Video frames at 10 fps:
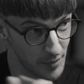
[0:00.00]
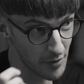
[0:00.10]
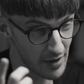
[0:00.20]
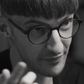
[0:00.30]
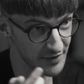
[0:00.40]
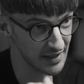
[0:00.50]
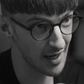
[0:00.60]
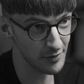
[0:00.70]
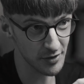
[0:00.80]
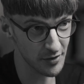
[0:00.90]
blow everything
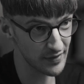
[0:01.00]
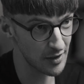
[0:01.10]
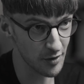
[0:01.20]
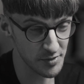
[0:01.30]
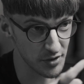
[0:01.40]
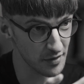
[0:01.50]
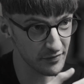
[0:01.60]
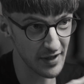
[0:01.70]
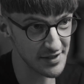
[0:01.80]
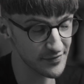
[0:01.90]
out, you've got that option,
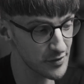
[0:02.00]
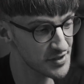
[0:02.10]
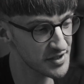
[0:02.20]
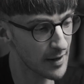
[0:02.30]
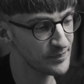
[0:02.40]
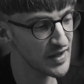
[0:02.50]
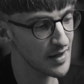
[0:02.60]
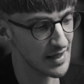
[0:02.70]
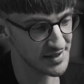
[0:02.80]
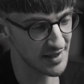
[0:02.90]
or vice versa.
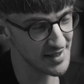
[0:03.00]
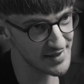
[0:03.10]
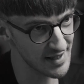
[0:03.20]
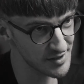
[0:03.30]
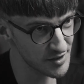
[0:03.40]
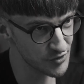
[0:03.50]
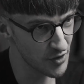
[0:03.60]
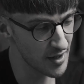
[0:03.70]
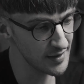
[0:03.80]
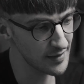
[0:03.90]
It's a nice lens to
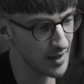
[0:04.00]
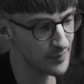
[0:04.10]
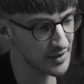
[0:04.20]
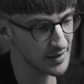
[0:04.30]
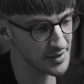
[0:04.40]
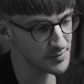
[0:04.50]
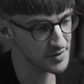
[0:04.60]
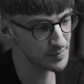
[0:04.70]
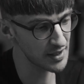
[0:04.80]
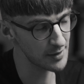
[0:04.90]
try and a nice
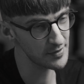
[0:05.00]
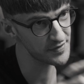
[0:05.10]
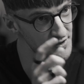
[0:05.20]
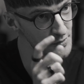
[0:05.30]
one to play with. The